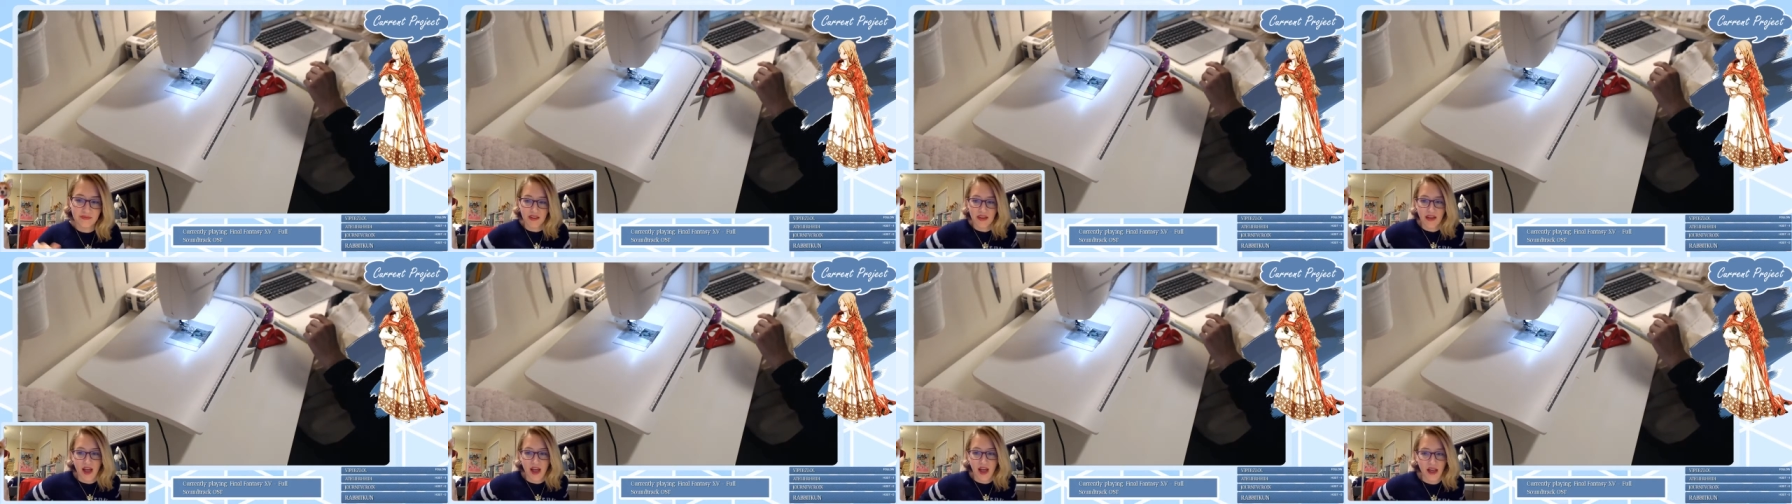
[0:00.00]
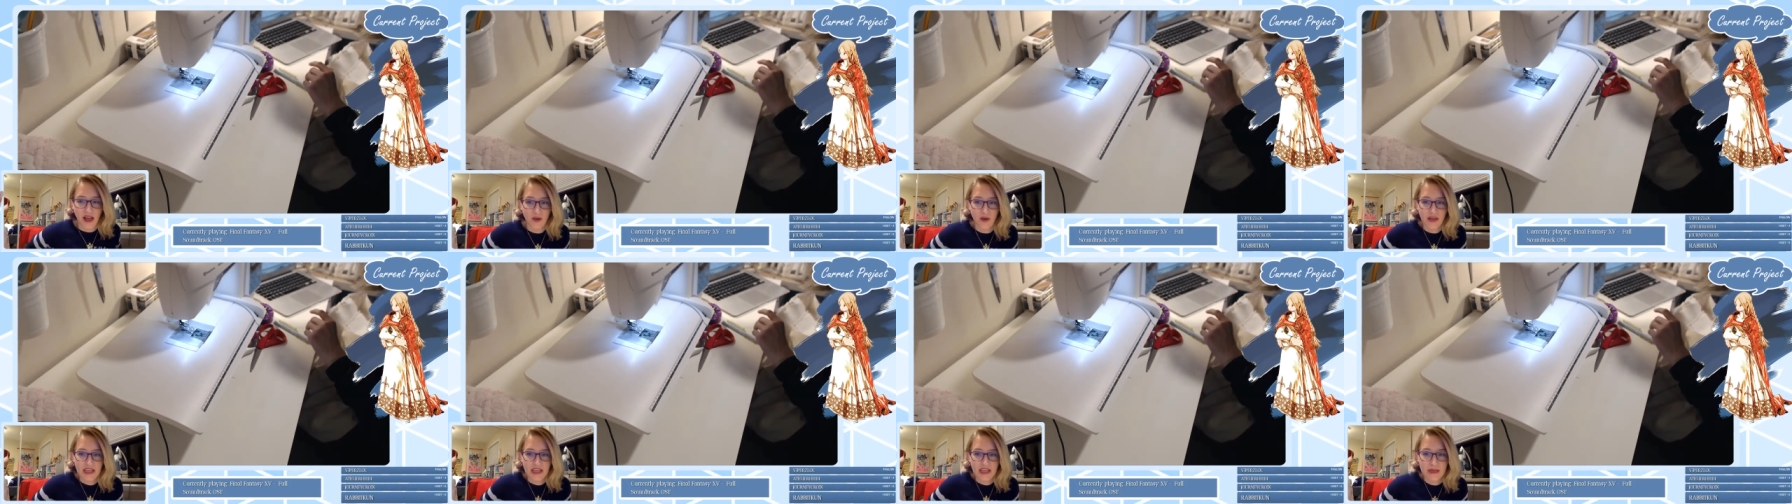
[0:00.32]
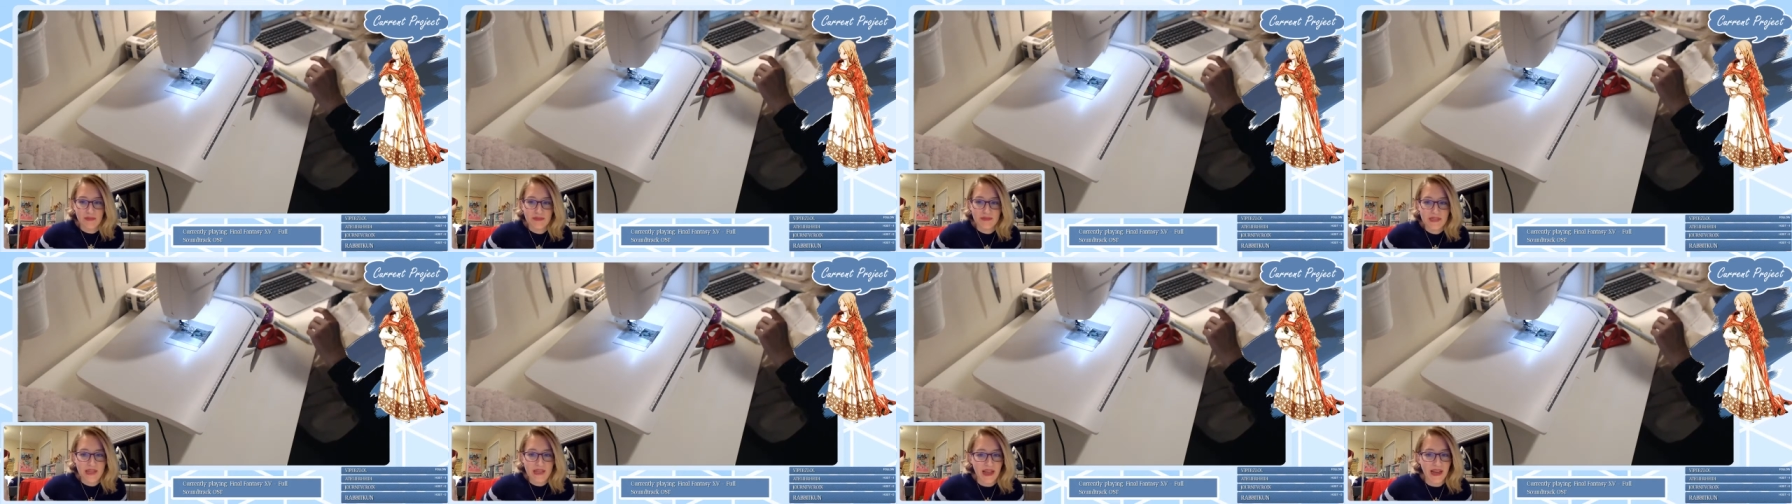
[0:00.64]
I know I keep
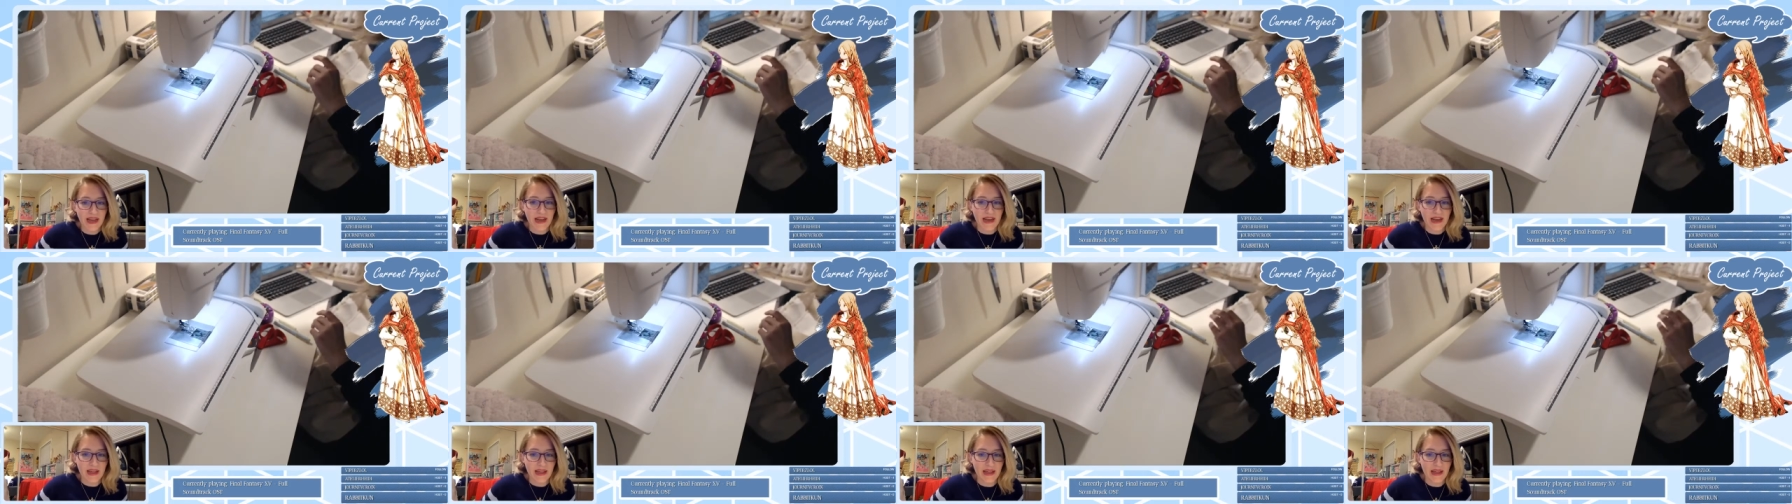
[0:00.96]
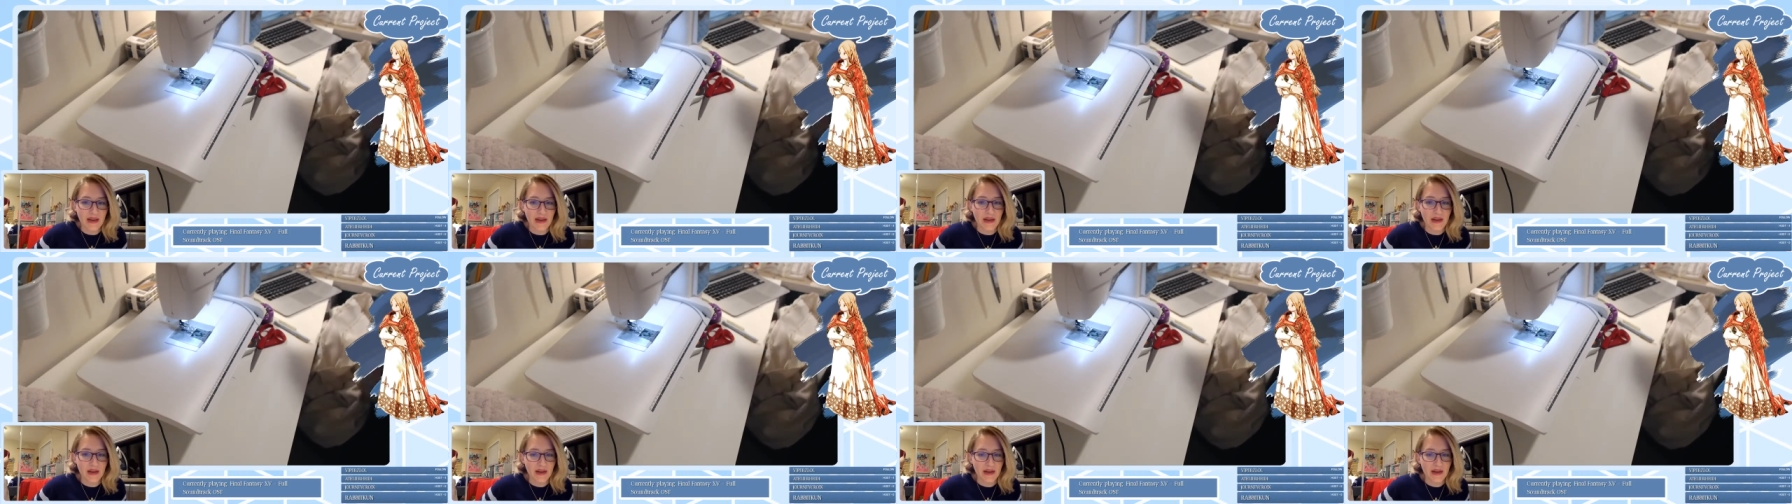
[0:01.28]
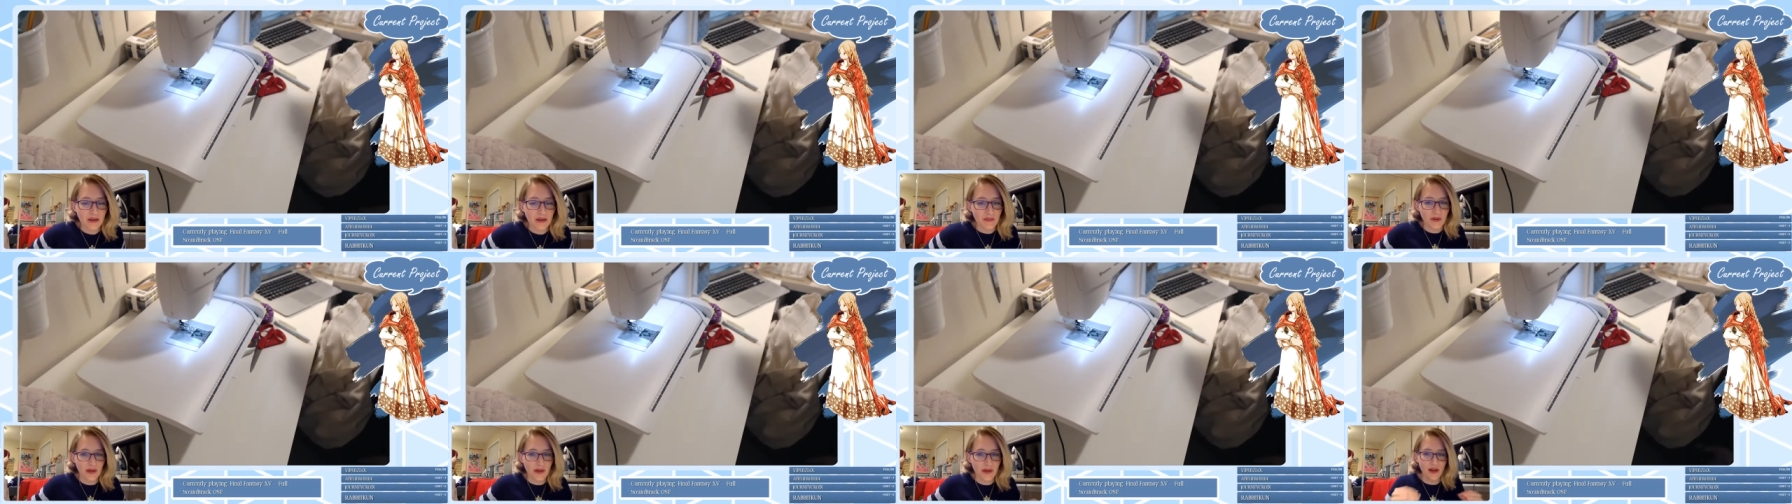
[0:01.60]
saying it,
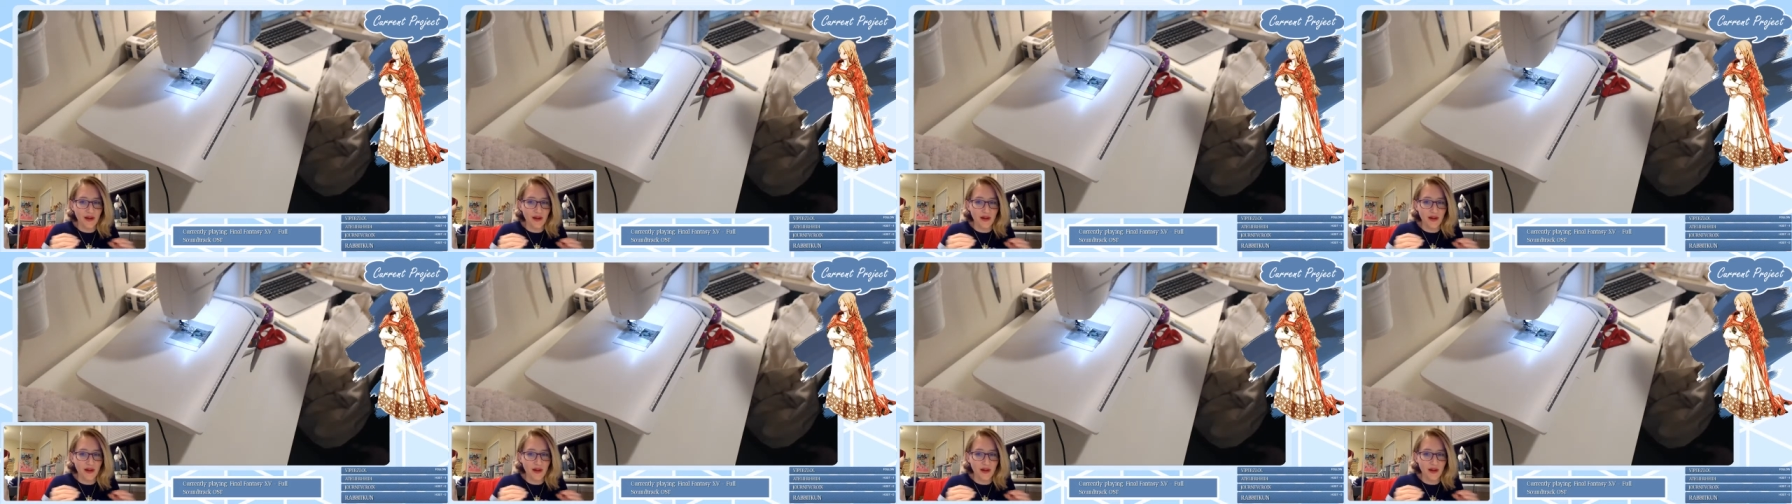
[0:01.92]
but I'll